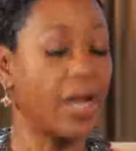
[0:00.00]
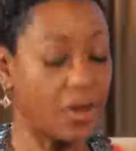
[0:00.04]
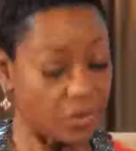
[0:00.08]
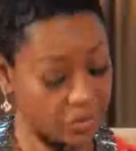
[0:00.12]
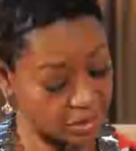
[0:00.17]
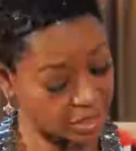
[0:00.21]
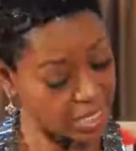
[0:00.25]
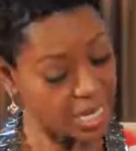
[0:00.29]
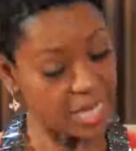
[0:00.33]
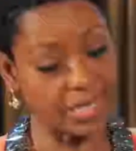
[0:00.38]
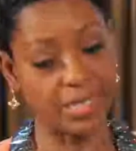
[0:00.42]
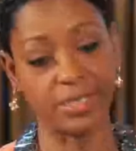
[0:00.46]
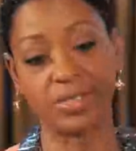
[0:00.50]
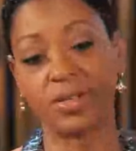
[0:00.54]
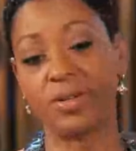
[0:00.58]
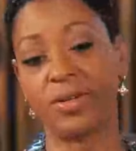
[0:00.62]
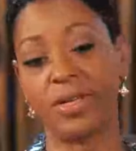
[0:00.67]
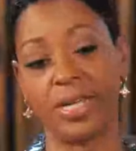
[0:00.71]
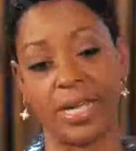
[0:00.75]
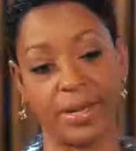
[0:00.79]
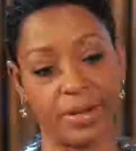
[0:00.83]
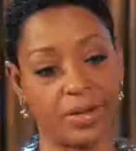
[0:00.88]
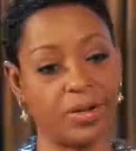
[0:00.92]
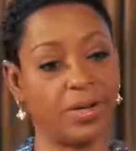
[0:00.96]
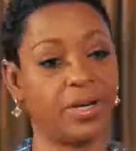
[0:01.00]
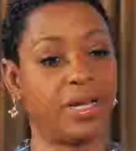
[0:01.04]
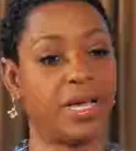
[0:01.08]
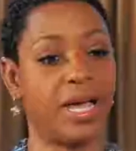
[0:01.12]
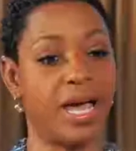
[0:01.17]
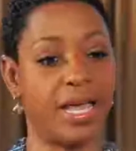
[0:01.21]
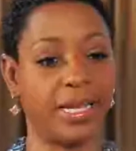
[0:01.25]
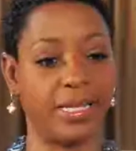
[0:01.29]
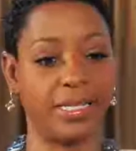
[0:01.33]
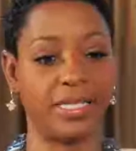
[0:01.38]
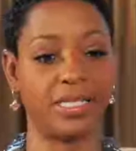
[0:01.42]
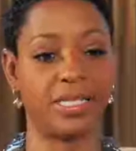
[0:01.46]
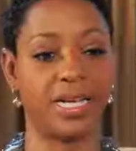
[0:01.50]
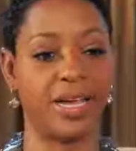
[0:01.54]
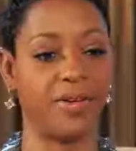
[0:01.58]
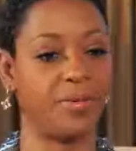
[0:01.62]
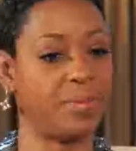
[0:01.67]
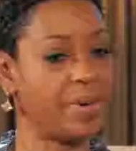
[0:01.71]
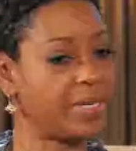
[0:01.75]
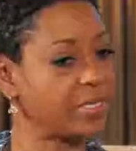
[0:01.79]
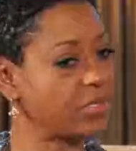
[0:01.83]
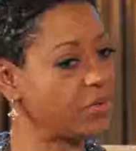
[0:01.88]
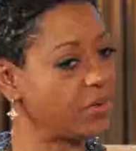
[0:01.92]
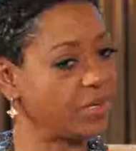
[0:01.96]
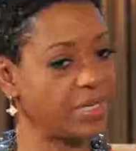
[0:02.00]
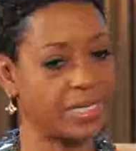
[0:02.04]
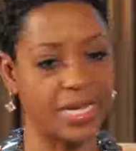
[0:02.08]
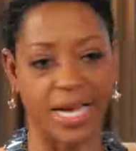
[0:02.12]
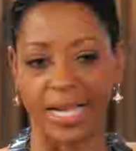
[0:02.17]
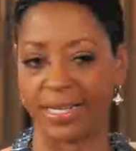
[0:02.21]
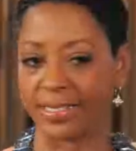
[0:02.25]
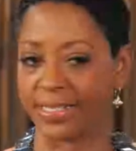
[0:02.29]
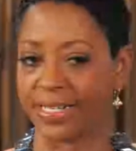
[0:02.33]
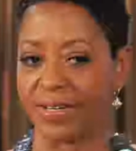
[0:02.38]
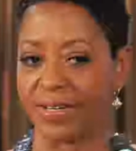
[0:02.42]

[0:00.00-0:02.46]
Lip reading: I go to college. Oh, yeah, I go to college. Everybody's going to college.